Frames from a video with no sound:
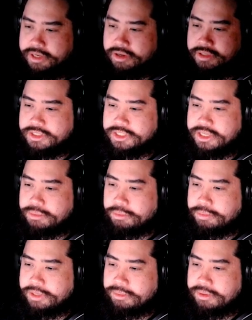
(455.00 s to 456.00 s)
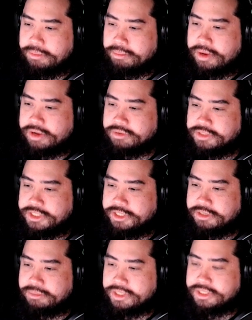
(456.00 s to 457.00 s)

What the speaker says: on the table, baby. Miles CM is